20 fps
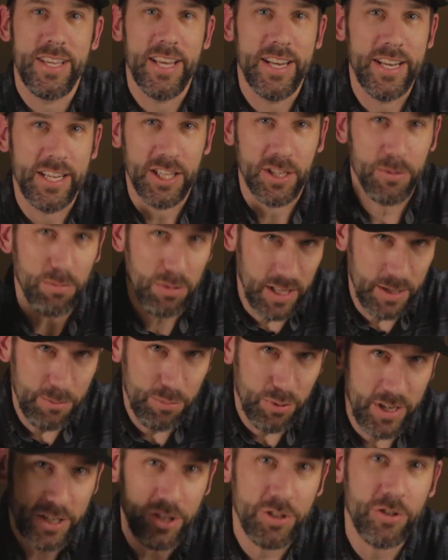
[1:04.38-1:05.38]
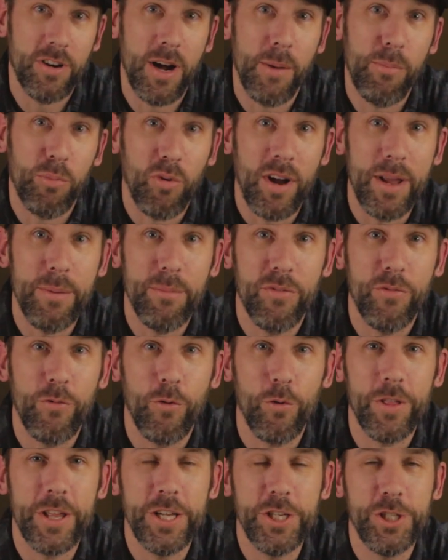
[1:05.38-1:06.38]
getting their blood pressure up right
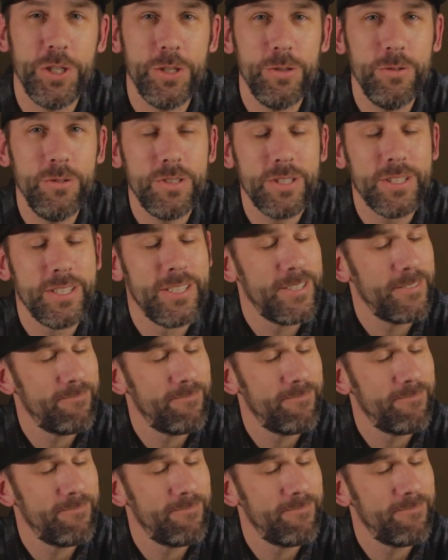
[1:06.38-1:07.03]
before they shoot.